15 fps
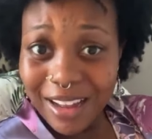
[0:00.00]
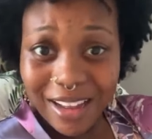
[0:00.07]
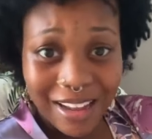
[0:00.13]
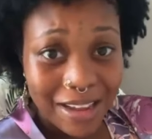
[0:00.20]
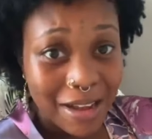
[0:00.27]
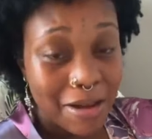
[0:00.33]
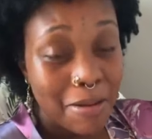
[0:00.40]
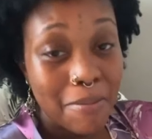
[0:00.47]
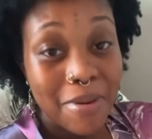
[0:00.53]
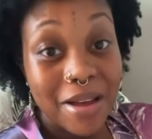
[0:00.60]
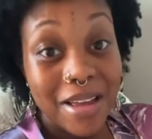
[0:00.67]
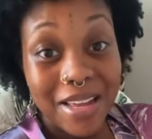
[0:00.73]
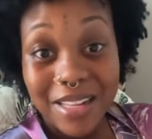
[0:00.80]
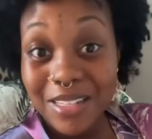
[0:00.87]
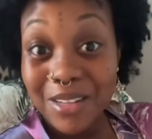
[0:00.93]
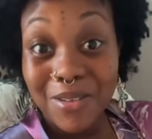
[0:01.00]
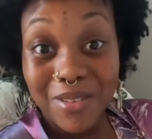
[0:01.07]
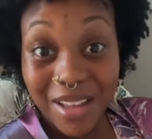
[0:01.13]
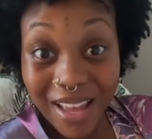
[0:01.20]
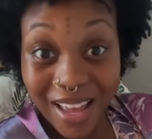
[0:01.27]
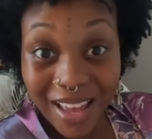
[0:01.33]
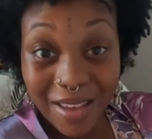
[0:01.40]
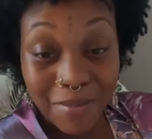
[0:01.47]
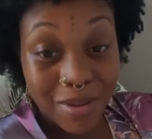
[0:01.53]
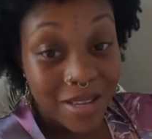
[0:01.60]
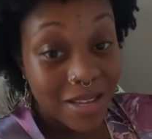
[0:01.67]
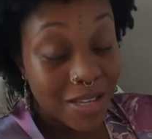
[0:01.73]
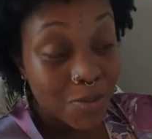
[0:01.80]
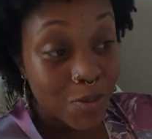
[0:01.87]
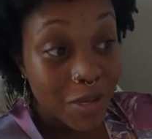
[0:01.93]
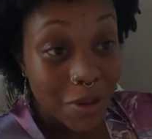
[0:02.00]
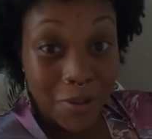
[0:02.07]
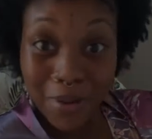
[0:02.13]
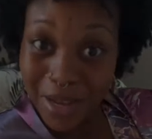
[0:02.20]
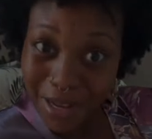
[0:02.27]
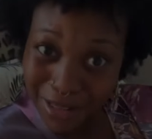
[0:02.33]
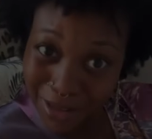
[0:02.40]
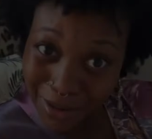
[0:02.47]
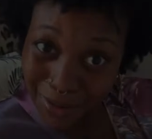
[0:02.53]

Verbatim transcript: but it's okay because we going to get